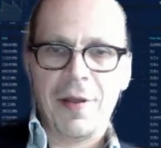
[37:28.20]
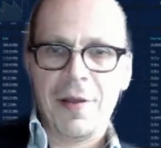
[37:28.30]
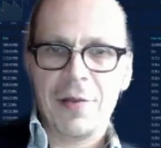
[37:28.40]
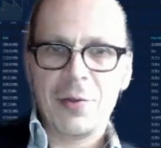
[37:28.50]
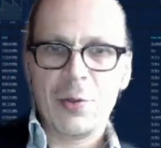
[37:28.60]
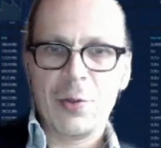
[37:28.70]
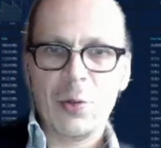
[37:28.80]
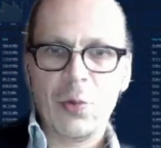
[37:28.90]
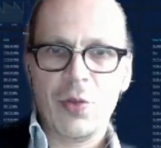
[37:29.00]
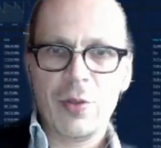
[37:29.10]
So
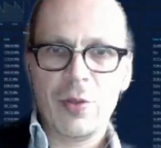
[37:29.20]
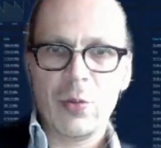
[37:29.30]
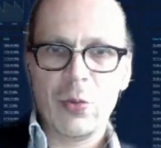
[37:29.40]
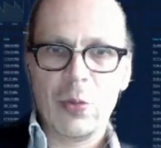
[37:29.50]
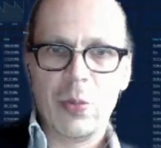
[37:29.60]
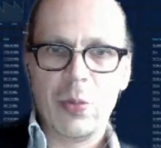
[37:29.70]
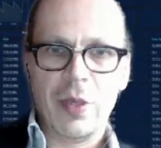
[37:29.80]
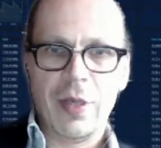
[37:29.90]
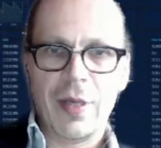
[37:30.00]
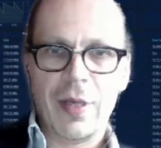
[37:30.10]
this would
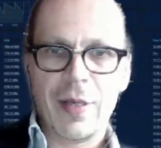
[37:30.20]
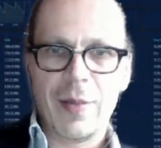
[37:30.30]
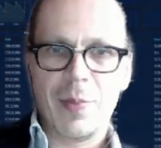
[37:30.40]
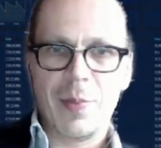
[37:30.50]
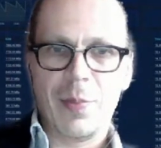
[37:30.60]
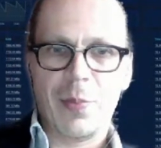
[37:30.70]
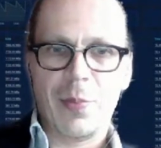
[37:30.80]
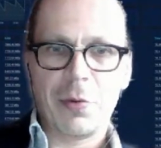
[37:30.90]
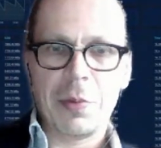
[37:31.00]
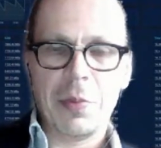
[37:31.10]
be
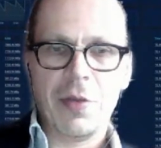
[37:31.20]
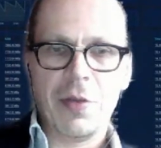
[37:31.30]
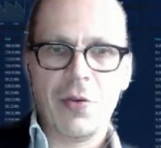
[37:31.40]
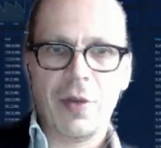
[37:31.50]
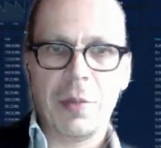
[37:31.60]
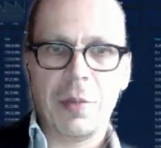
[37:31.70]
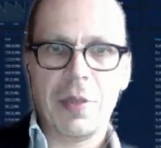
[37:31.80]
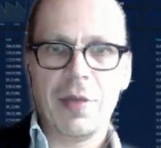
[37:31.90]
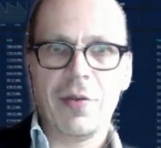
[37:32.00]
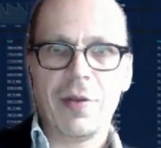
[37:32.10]
probably the
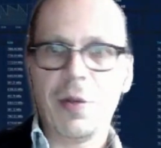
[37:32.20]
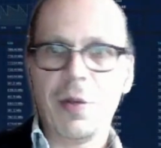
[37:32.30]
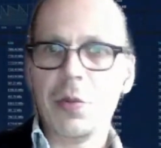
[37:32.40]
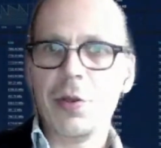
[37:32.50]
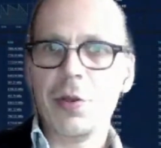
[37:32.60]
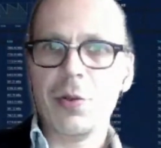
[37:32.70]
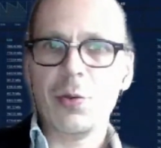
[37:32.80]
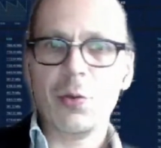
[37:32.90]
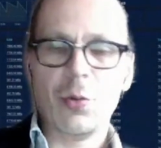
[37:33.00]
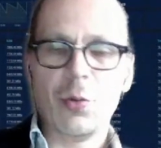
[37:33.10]
updates that I wanted
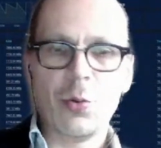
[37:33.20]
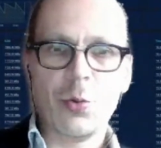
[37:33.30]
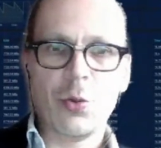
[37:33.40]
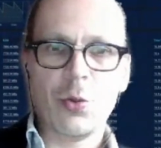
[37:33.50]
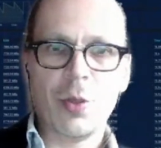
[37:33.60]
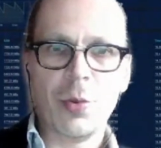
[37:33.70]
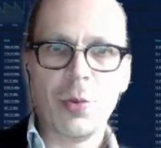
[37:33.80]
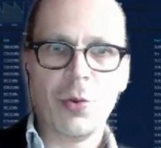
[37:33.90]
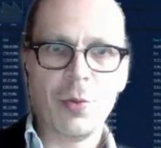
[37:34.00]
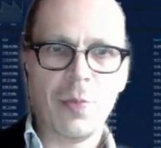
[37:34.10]
to share with
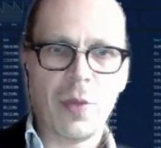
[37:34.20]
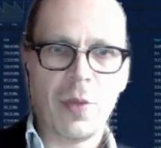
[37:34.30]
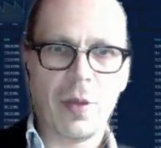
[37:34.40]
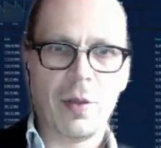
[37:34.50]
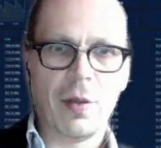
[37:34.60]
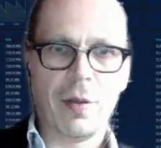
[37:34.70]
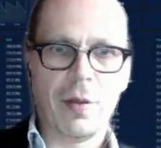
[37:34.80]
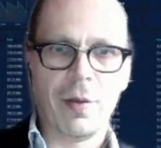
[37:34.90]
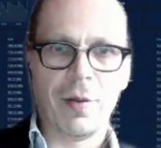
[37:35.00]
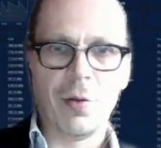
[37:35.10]
you,
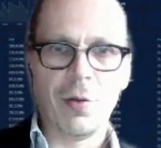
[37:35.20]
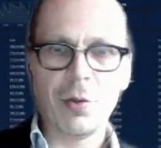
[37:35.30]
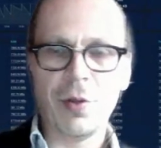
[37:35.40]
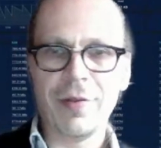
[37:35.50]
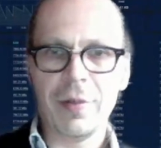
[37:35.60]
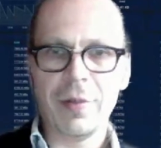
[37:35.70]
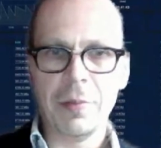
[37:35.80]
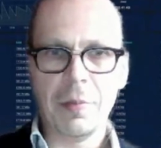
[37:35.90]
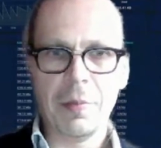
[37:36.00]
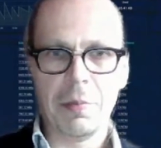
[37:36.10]
in not all of them,
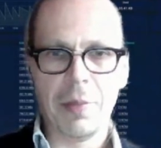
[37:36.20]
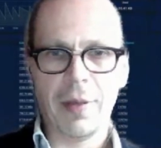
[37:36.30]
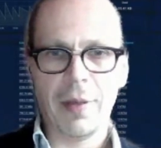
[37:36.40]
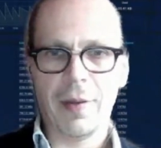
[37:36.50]
but